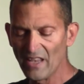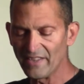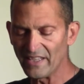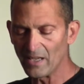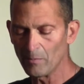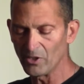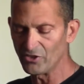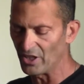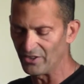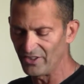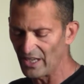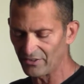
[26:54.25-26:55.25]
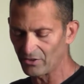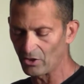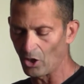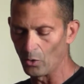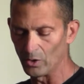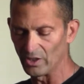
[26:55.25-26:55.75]
the image had yet to
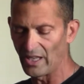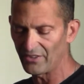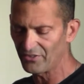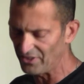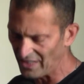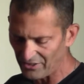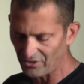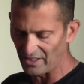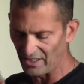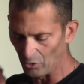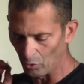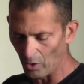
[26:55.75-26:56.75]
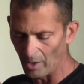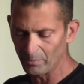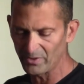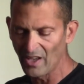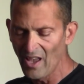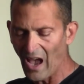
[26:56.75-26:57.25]
coalesce, yet to
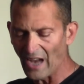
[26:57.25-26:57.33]
erupt.